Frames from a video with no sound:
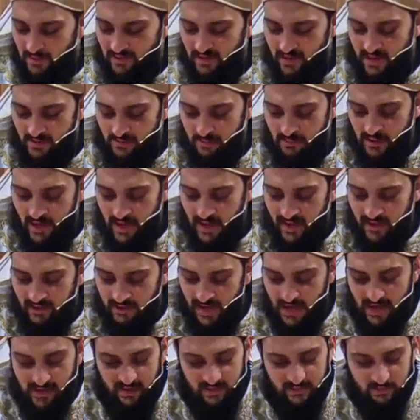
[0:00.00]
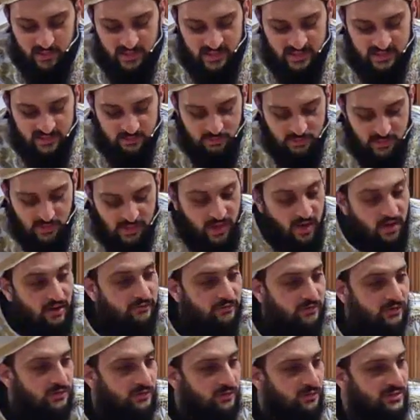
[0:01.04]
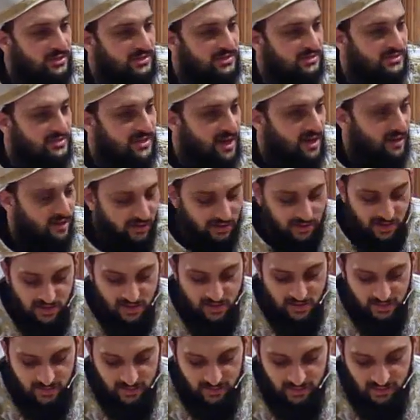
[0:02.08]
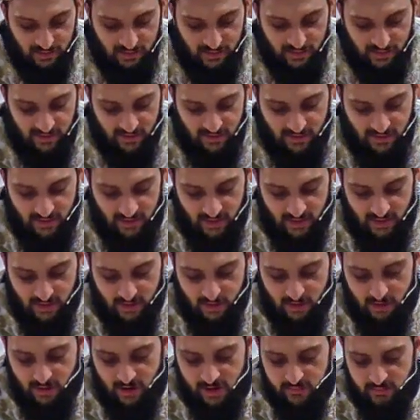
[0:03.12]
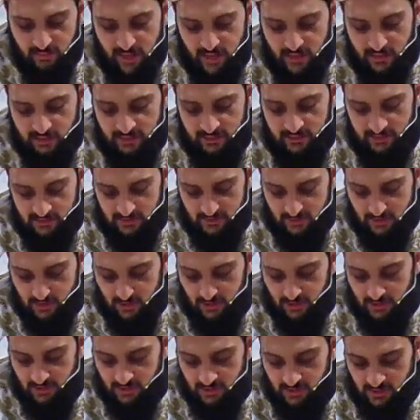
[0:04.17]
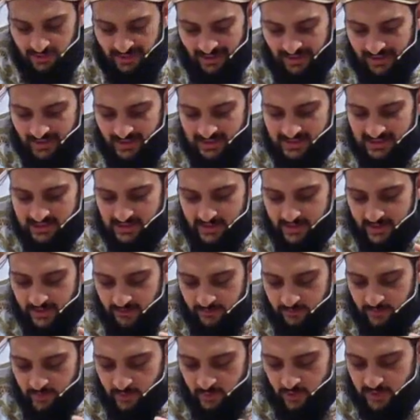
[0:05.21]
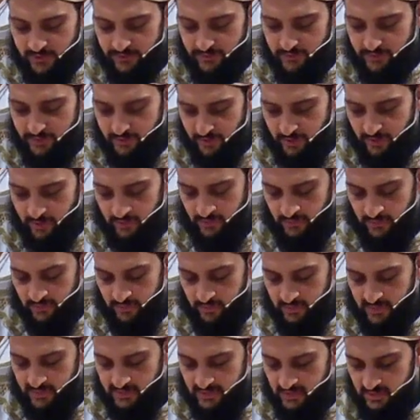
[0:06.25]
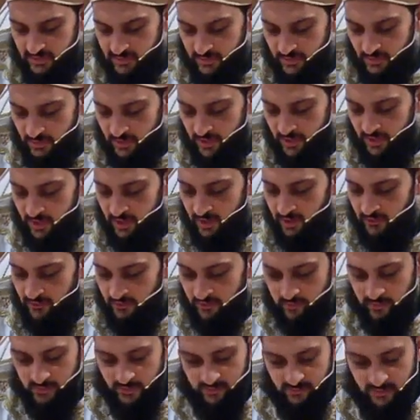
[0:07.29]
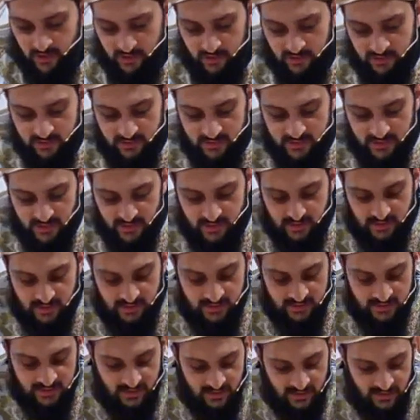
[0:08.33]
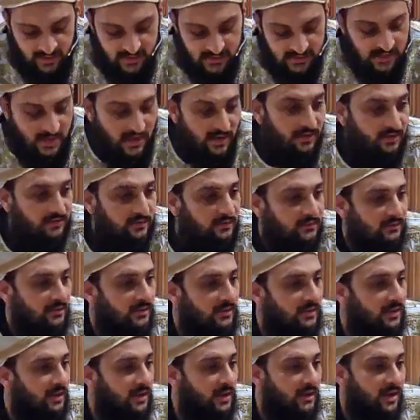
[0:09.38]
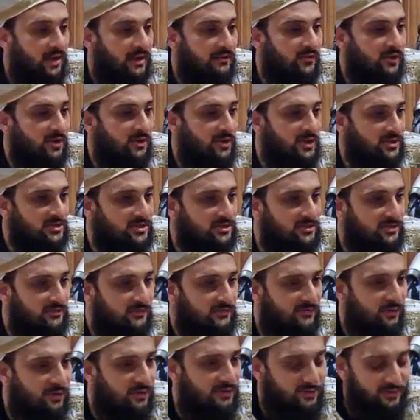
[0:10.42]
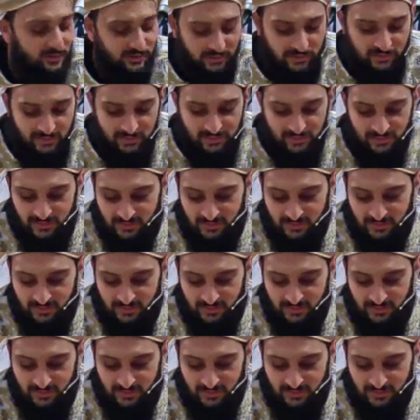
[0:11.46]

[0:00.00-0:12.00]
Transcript: but let man and beast be covered with sackcloth and cry mightily to God. Yes, let everyone turn from his evil way and from the violence that is in his hands. And I have a question for you.